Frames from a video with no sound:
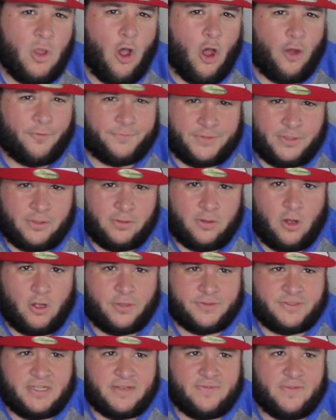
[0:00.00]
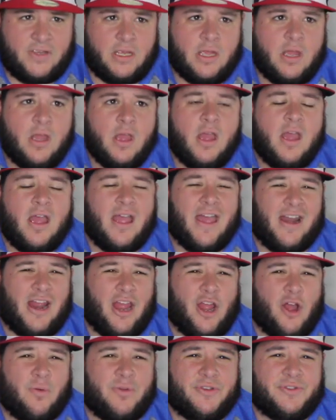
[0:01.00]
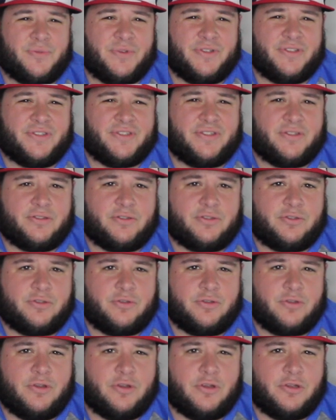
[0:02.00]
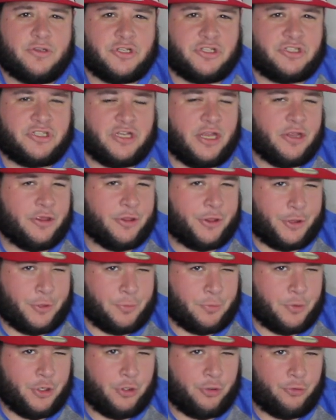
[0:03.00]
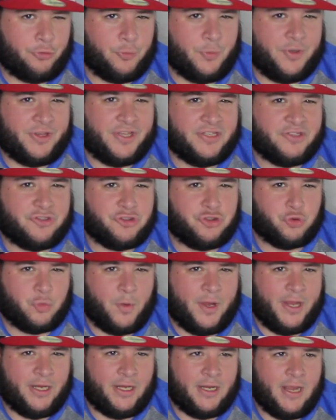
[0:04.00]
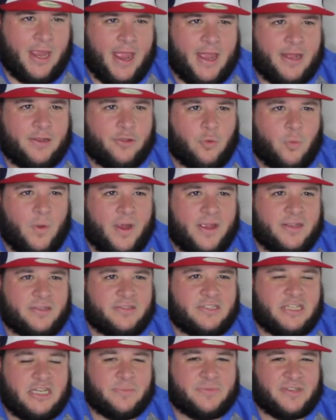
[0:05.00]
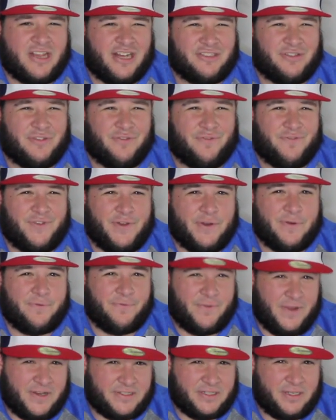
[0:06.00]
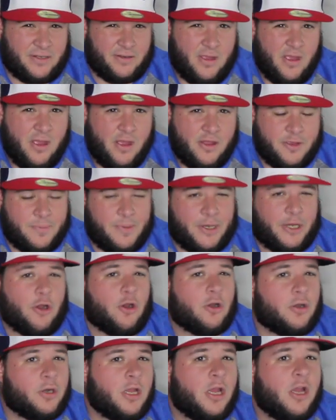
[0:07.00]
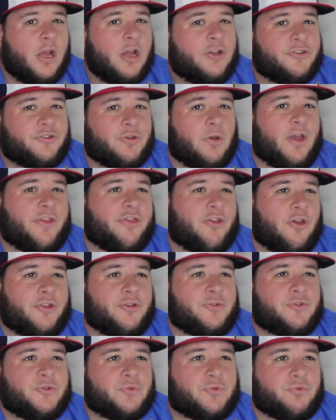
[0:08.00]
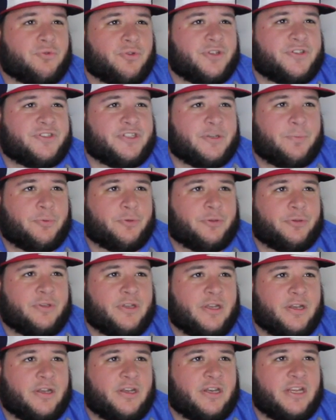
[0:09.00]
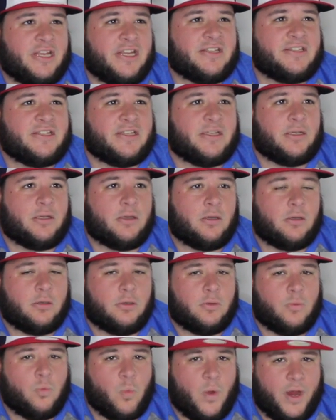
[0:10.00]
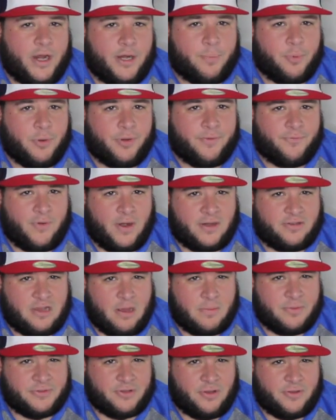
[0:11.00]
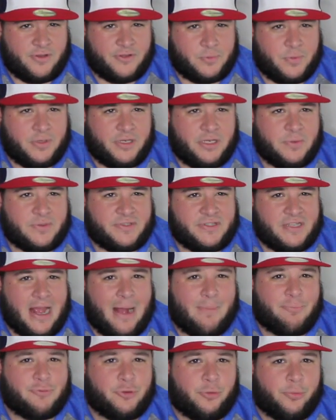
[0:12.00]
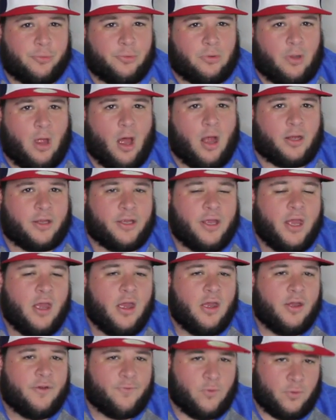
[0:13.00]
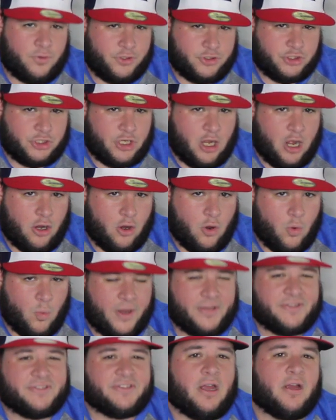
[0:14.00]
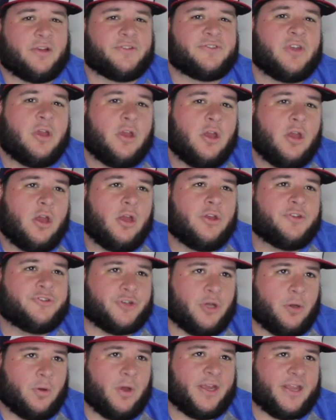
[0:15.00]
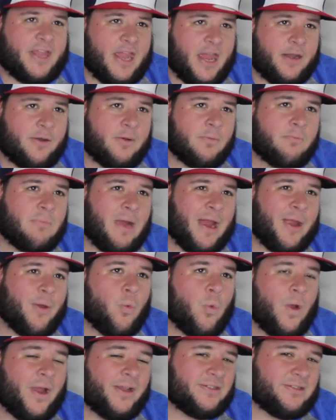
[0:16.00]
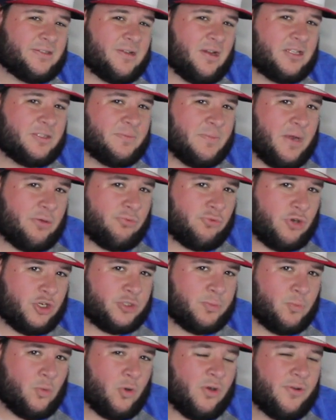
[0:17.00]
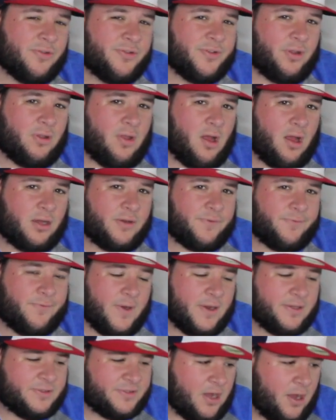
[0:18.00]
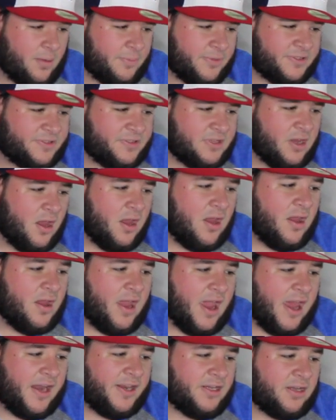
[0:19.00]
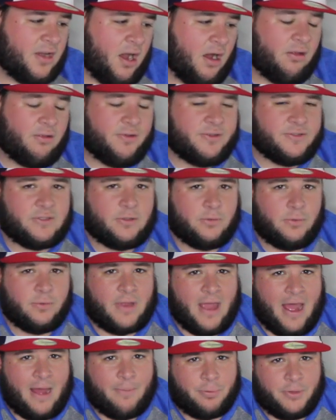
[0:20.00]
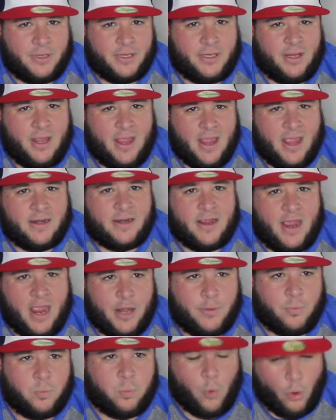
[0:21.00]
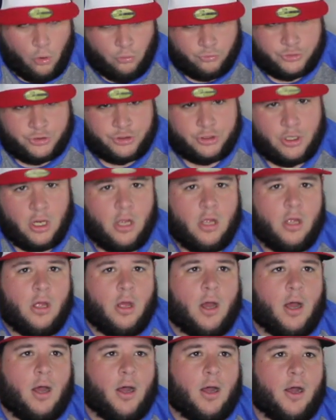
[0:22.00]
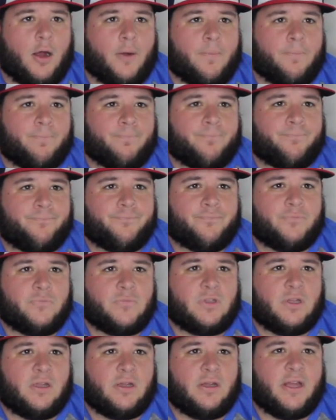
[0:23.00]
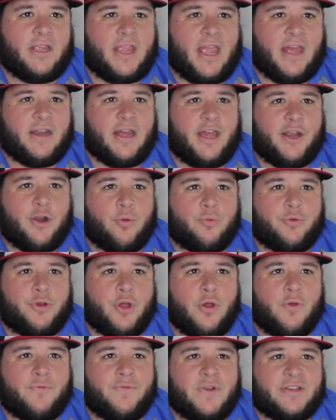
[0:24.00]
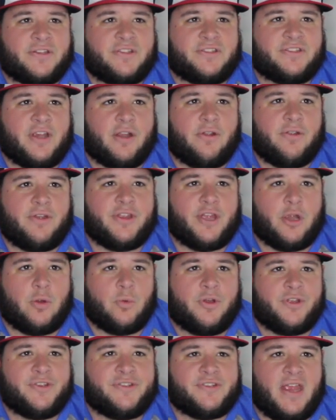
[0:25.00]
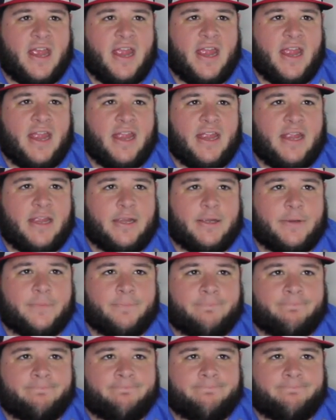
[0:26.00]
often on TV, and I always was just enthralled with his swing and the way that teams actually feared facing the Big Hurt. So I thought this was really simple to, in an easy way to put Frank Thomas on this one. He was the absolute lock for the Chicago White Sox. So again, my White Sox Mount Rushmore, the lock, Frank Thomas, Eddie Collins, Luke Appling, and Ed Walsh. Again, I don't know if necessarily there was a